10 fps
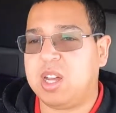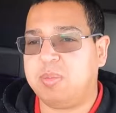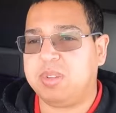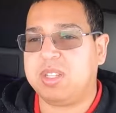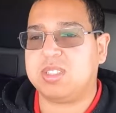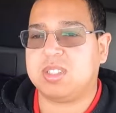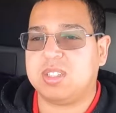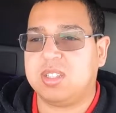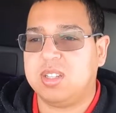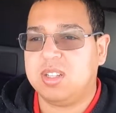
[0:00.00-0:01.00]
companies
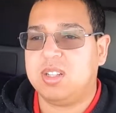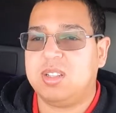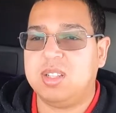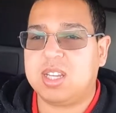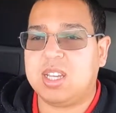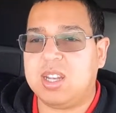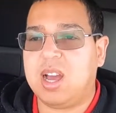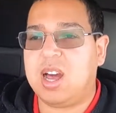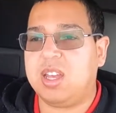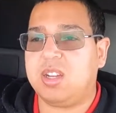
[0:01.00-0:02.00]
looking to
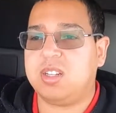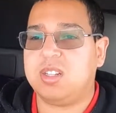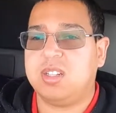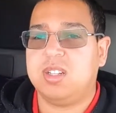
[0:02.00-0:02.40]
hire